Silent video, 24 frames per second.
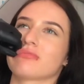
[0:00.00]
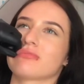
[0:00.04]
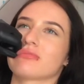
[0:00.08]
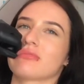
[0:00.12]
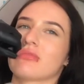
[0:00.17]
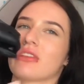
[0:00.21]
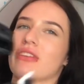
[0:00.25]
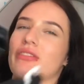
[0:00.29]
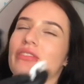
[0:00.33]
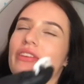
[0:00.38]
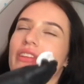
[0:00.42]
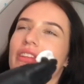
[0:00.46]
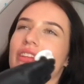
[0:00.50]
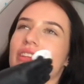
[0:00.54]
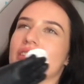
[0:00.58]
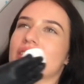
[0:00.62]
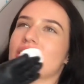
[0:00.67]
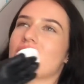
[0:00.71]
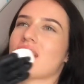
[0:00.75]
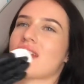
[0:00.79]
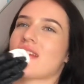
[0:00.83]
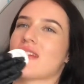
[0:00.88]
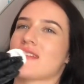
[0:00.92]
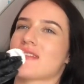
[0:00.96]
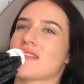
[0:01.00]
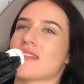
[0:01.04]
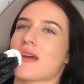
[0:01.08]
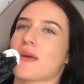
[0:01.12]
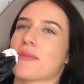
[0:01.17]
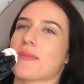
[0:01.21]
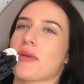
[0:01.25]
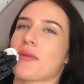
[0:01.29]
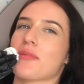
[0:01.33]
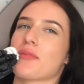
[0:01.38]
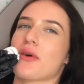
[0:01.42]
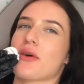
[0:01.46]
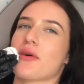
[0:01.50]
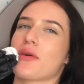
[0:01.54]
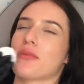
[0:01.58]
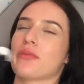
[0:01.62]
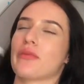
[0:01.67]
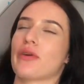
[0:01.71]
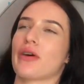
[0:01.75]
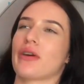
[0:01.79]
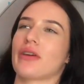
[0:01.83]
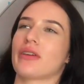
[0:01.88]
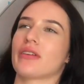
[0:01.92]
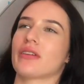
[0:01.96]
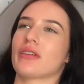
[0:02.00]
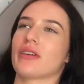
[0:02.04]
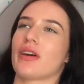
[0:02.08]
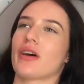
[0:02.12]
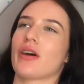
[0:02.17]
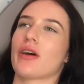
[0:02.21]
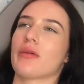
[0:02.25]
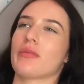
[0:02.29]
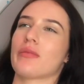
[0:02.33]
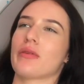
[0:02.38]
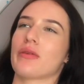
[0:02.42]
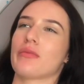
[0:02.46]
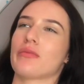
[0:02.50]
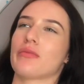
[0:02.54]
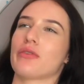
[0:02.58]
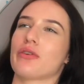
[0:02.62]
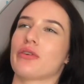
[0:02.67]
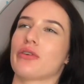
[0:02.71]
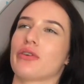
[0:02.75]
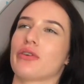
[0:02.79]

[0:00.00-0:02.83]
I think the second time the bottom one hurt a bit more.